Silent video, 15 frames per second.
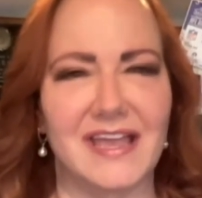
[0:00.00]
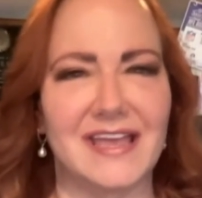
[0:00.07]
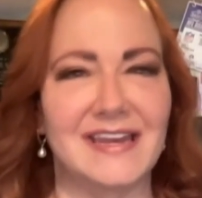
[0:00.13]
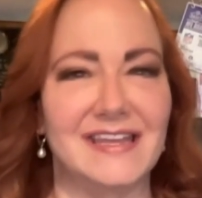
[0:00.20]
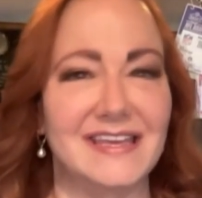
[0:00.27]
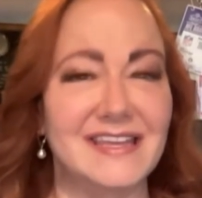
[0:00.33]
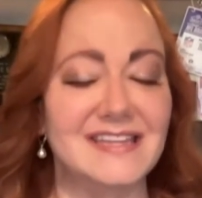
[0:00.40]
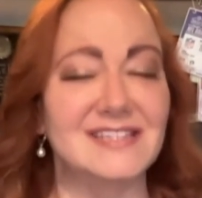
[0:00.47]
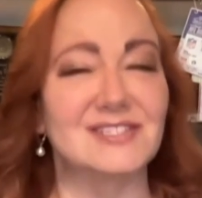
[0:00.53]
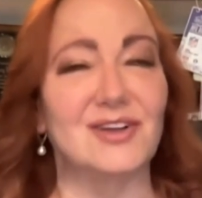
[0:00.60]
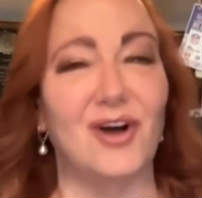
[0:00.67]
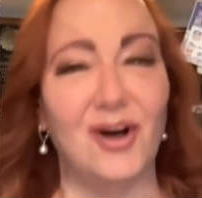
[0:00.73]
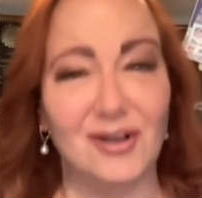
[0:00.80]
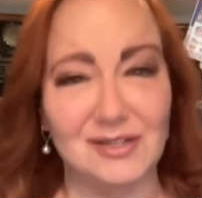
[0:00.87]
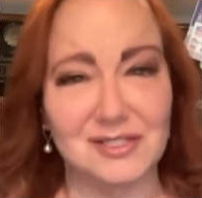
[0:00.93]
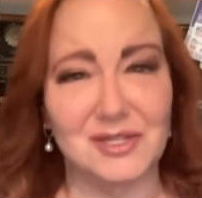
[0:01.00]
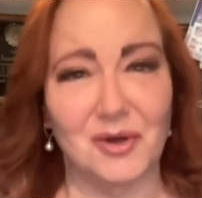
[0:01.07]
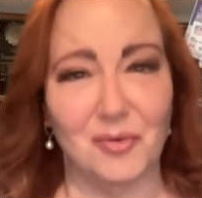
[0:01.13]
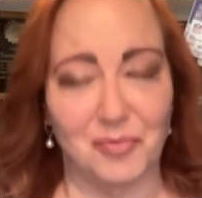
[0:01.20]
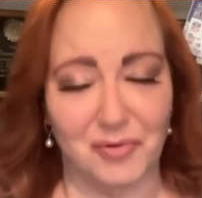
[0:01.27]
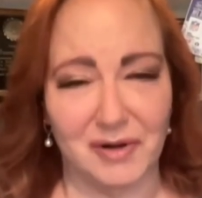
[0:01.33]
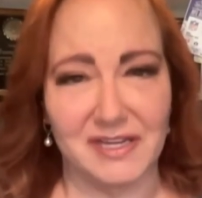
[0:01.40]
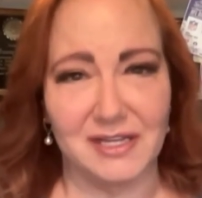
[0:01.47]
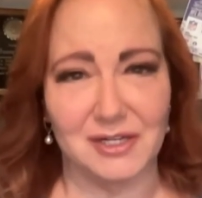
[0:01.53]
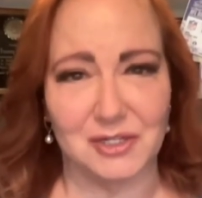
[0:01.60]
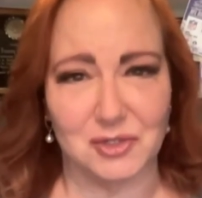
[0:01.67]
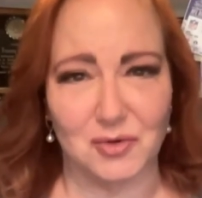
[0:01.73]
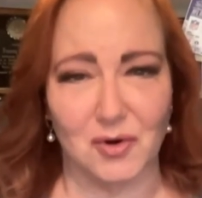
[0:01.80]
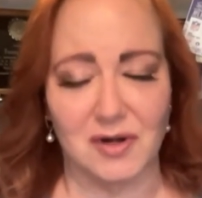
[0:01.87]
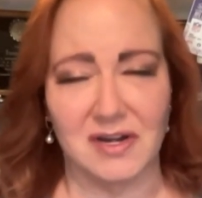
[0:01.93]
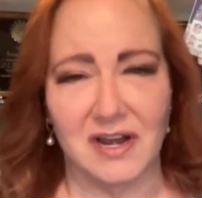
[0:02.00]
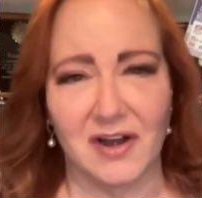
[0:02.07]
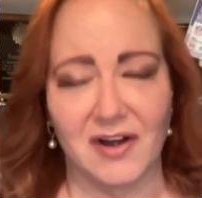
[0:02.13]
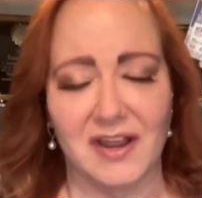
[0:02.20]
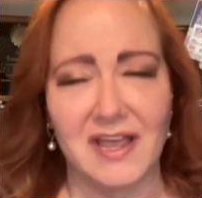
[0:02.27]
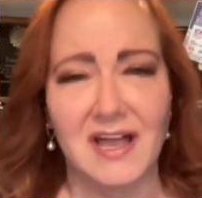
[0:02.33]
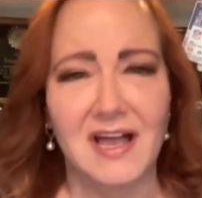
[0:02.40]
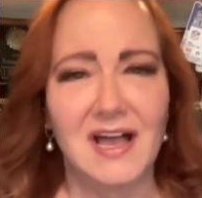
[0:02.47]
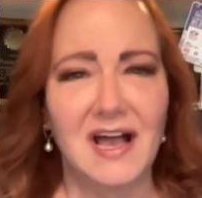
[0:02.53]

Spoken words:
and it is also pretty extraordinary.